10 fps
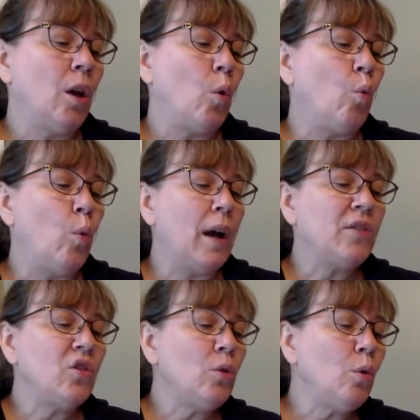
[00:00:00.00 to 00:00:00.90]
What
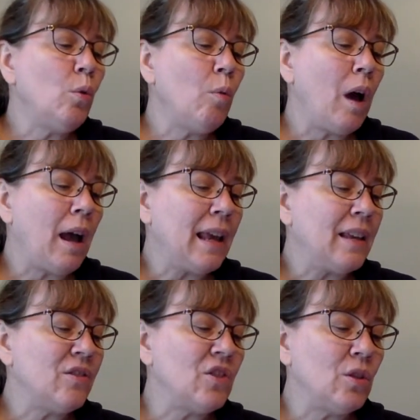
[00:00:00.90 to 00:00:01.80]
do
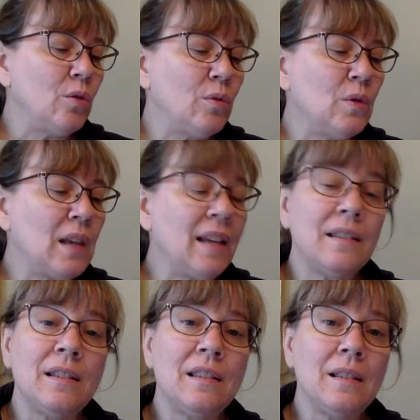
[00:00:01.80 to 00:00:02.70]
Hawaiians use as
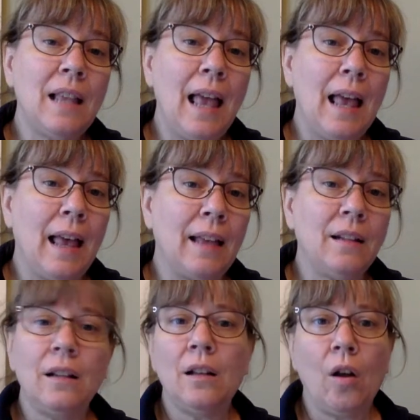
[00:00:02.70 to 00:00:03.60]
a sled
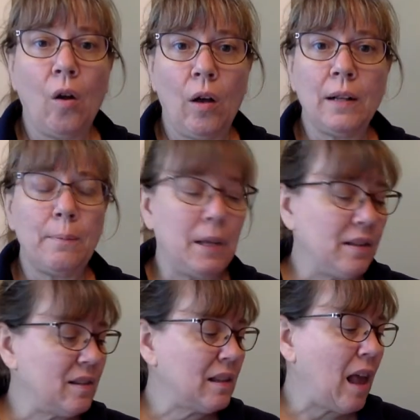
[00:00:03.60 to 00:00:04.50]
on a
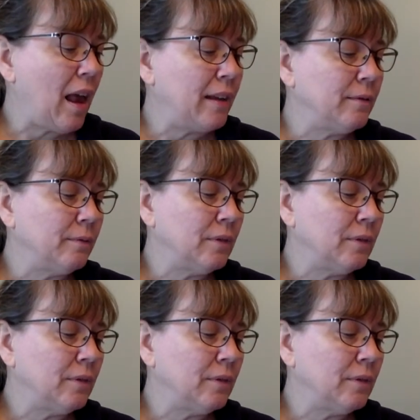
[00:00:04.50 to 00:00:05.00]
mudslide?